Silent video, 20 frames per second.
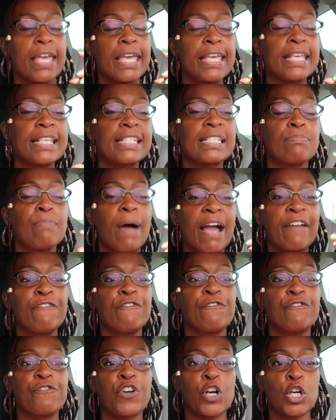is my
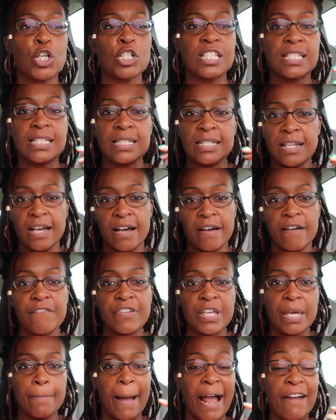first
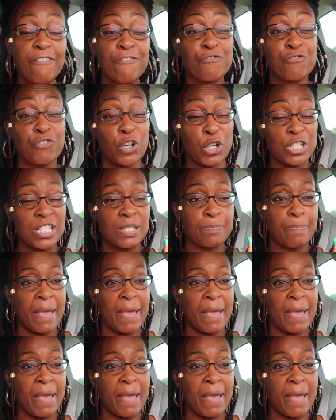love and my first